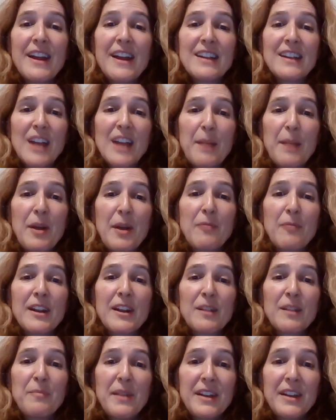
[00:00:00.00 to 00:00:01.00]

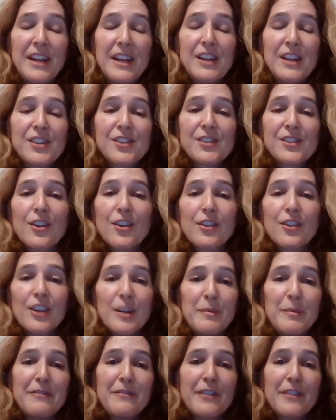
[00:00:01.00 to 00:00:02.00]
antipyretic medications are going to
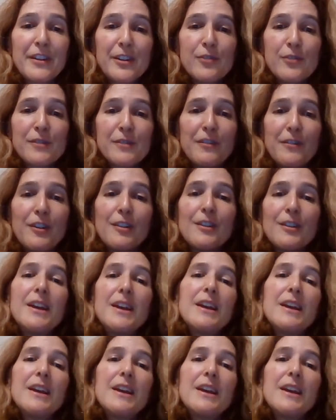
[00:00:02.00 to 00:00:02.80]
be very useful.